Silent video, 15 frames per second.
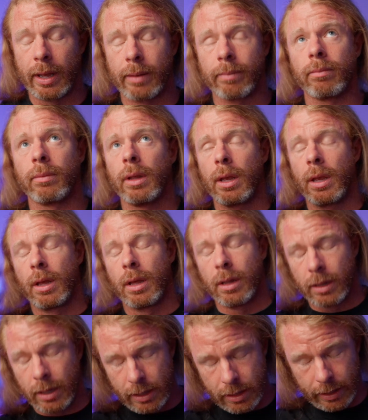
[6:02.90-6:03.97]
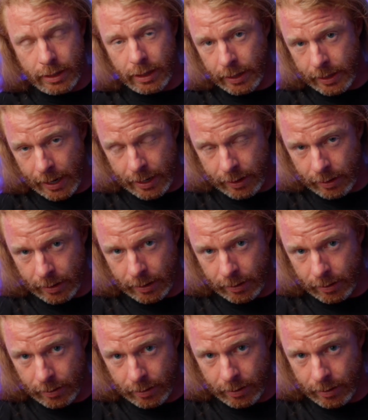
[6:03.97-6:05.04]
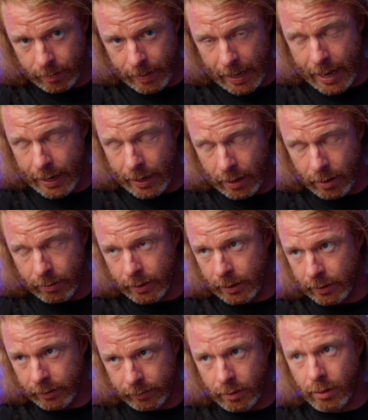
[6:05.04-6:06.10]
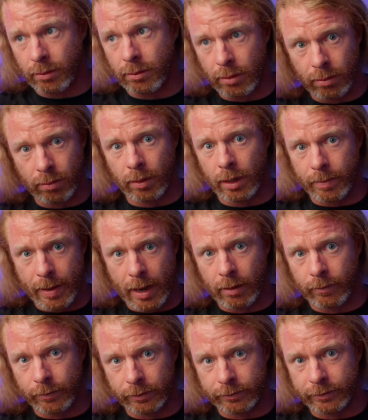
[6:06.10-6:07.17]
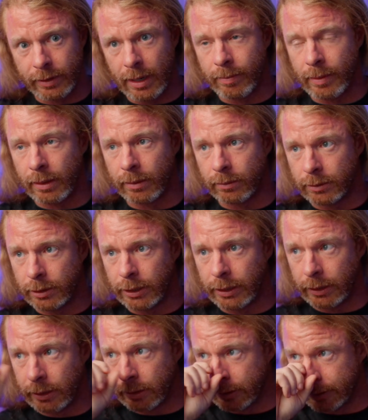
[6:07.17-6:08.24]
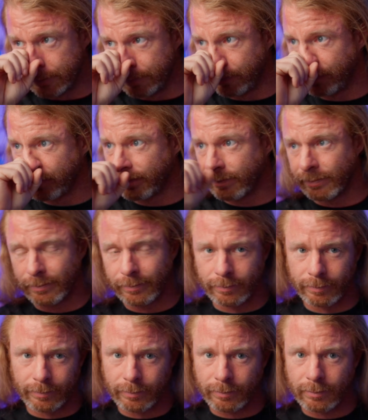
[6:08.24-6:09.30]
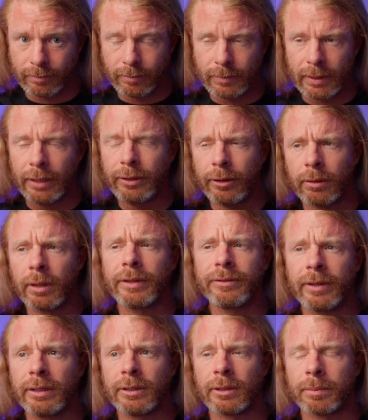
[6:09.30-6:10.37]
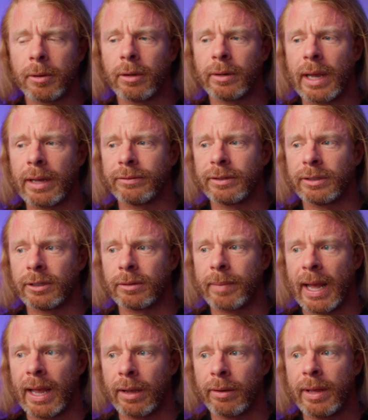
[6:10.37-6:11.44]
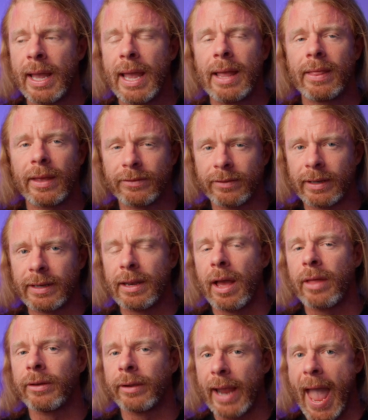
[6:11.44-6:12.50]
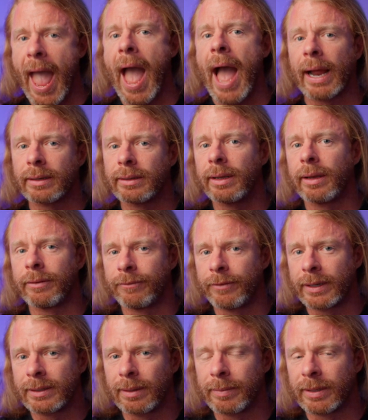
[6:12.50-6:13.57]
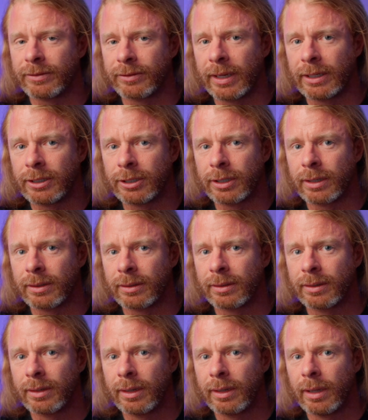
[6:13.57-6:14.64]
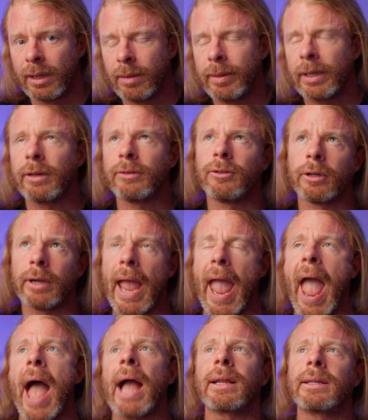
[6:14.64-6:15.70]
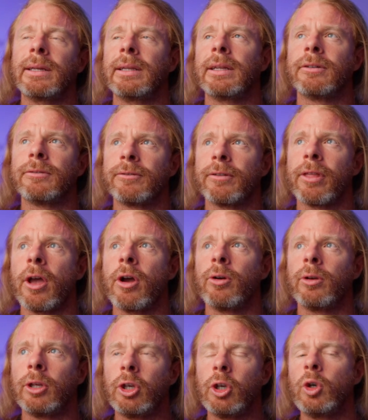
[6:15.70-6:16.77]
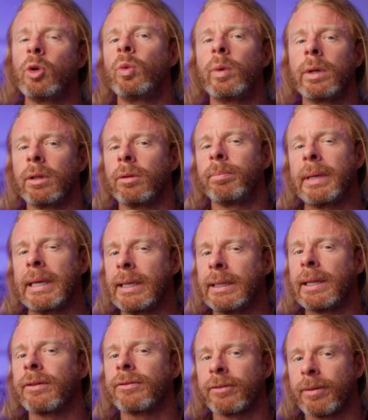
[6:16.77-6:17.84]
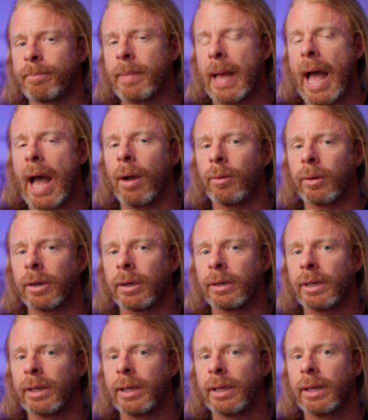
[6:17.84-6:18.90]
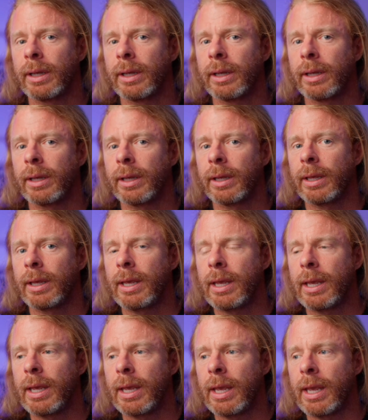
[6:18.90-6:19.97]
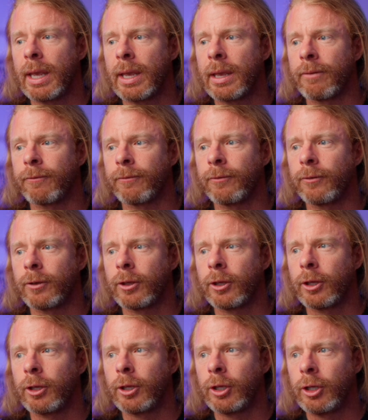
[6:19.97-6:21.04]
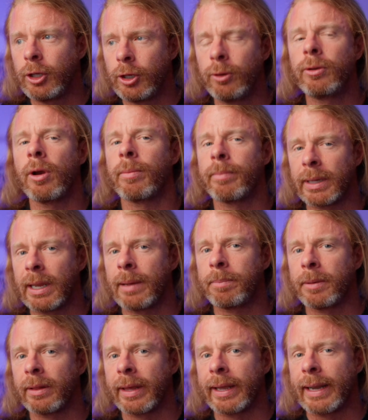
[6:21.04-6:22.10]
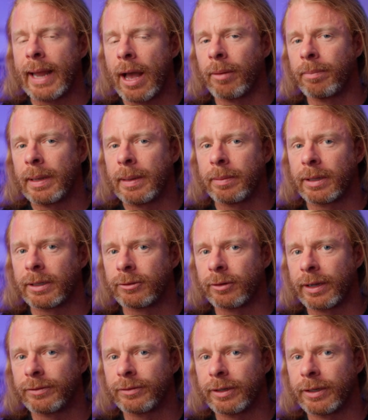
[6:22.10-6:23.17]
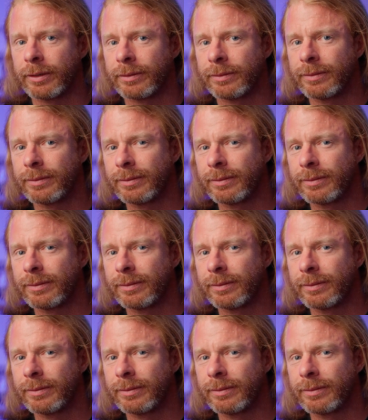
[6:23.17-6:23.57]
I luckily click on her bio and look, dude, what a powerful statement. She, her. Dude, listing your pronouns in your bio, that's another act of victimization. Because you're acting as though you will be disempowered if you don't manipulate how people address you.